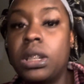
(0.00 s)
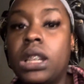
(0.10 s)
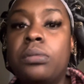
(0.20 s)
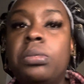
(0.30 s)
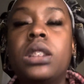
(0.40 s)

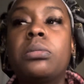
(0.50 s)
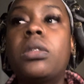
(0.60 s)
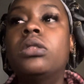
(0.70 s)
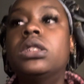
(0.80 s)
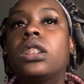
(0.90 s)
I've been. I'm
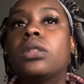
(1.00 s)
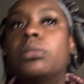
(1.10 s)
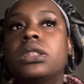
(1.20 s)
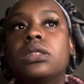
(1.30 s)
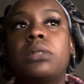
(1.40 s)
always talking
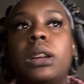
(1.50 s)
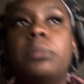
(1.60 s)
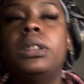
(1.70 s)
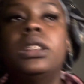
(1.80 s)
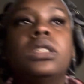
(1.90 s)
about something I've
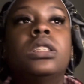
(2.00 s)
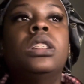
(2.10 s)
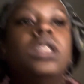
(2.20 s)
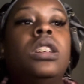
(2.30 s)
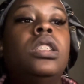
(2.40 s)
been
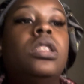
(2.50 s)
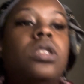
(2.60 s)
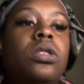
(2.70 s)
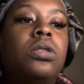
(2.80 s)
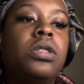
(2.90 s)

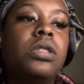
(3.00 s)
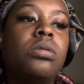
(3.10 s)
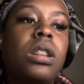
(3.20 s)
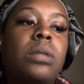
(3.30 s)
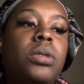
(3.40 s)
or
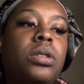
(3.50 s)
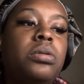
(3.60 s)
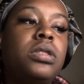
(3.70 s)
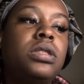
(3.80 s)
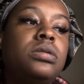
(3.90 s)
what I'm
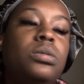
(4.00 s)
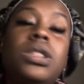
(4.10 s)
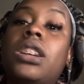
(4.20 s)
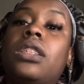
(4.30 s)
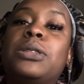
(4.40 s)
doing. What
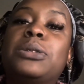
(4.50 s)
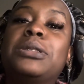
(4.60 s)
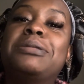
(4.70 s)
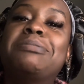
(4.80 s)
y'all doing?